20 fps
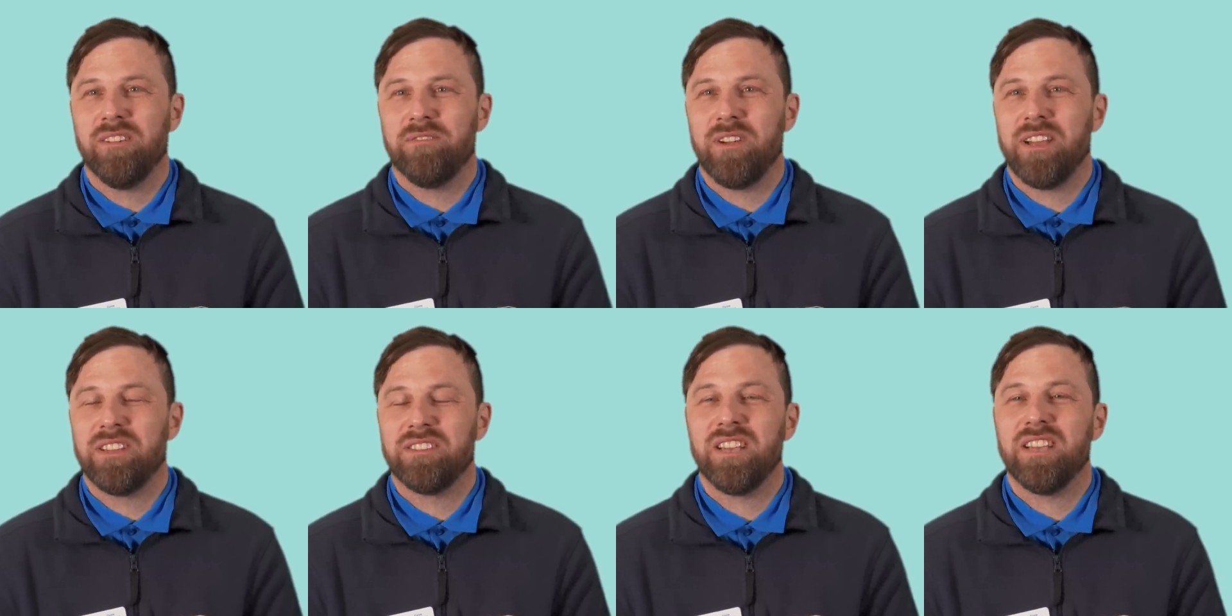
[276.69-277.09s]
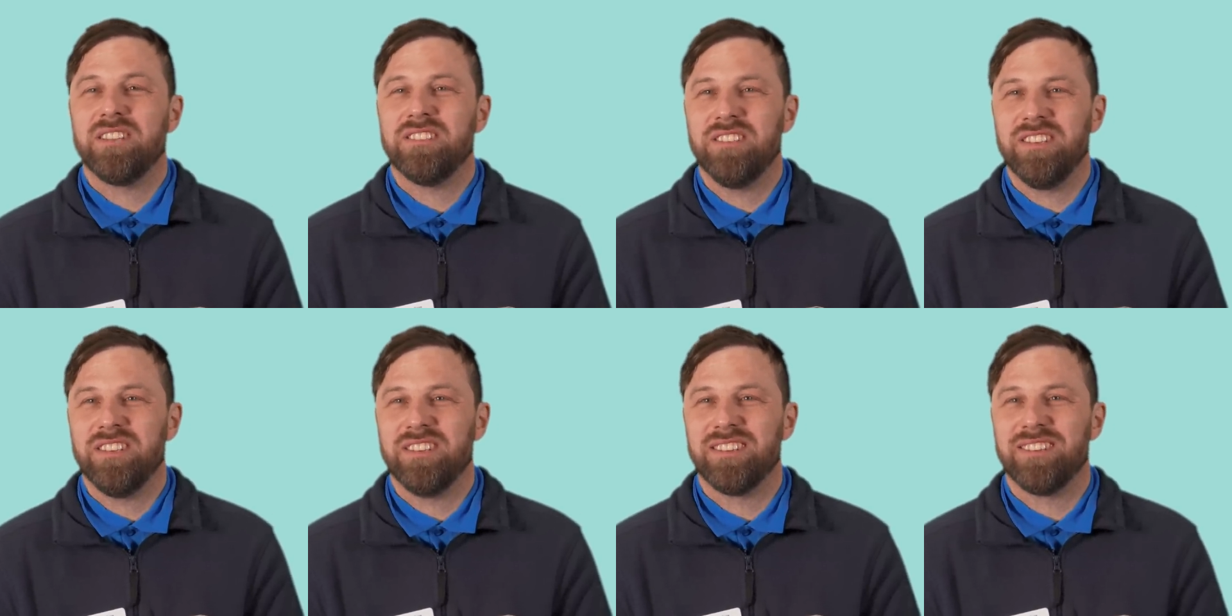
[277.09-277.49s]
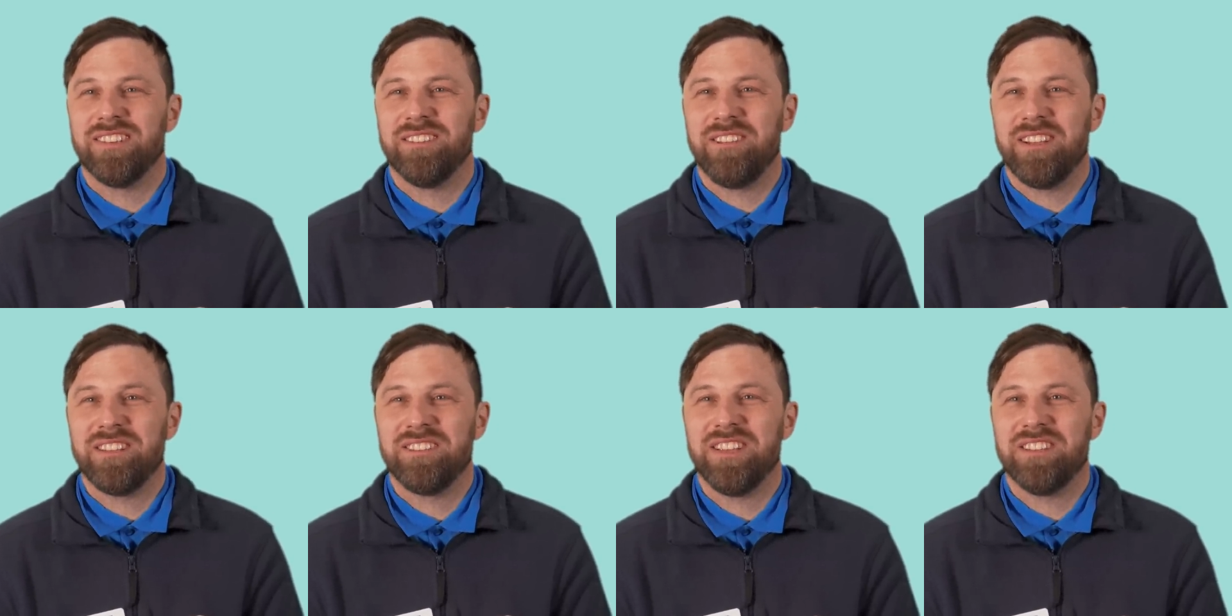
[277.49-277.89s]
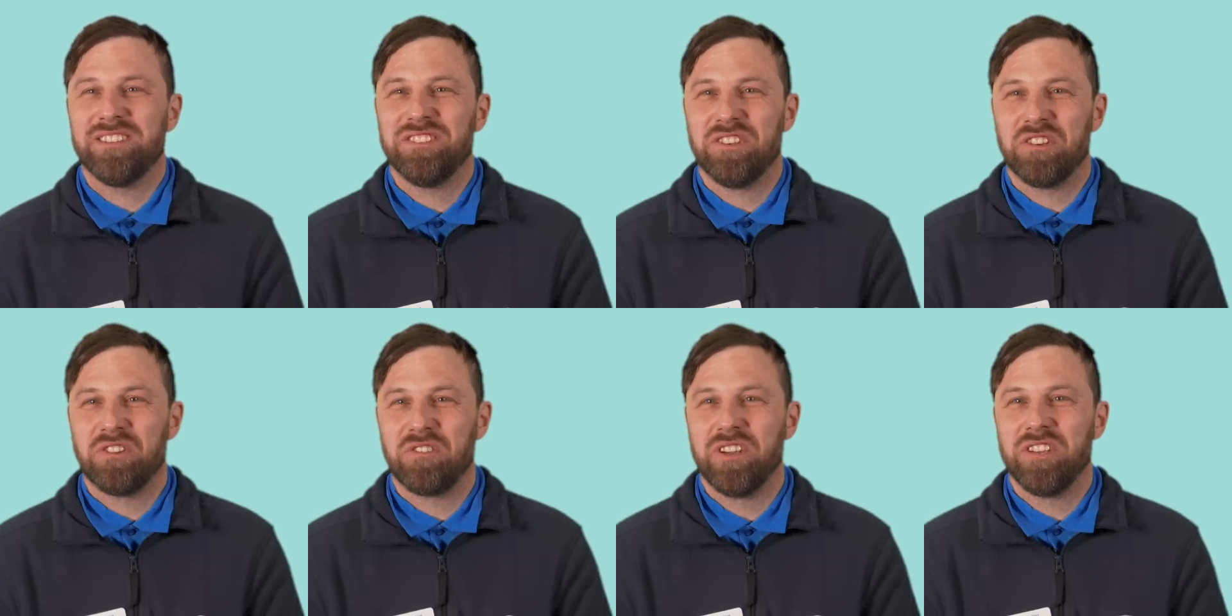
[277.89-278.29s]
a fantastic, a
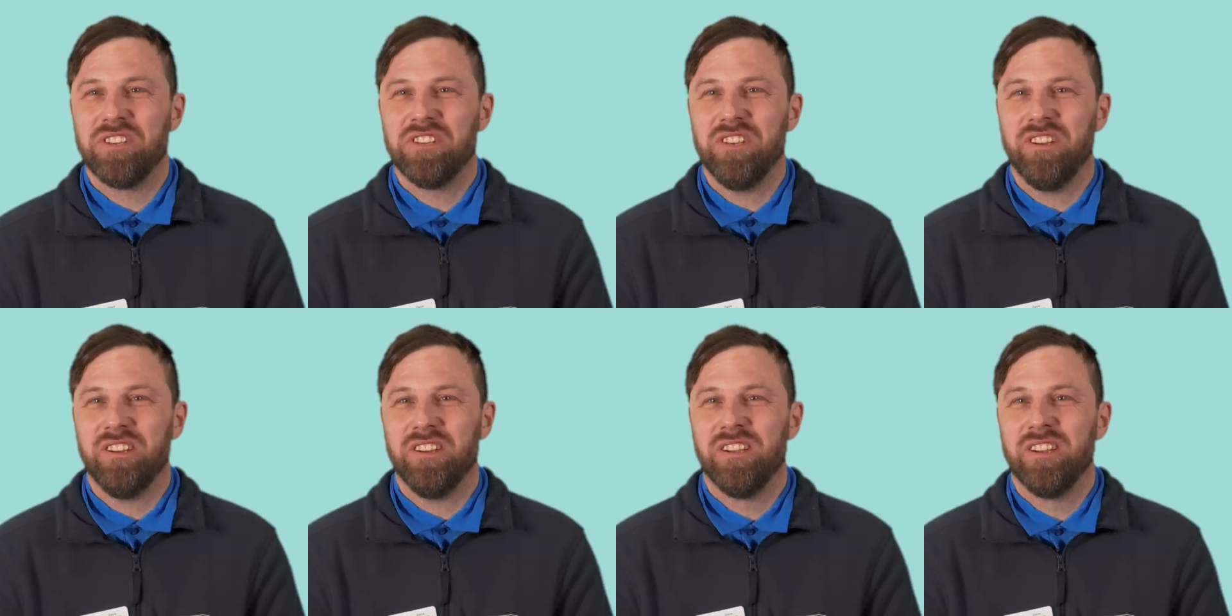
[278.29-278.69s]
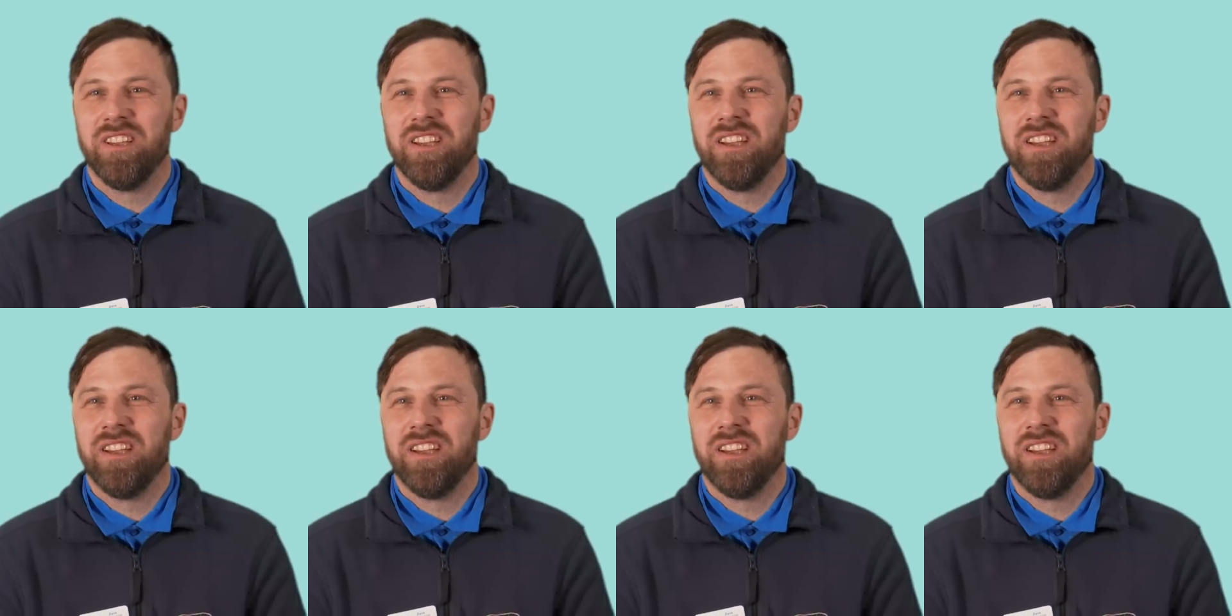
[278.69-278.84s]
fantastic creature,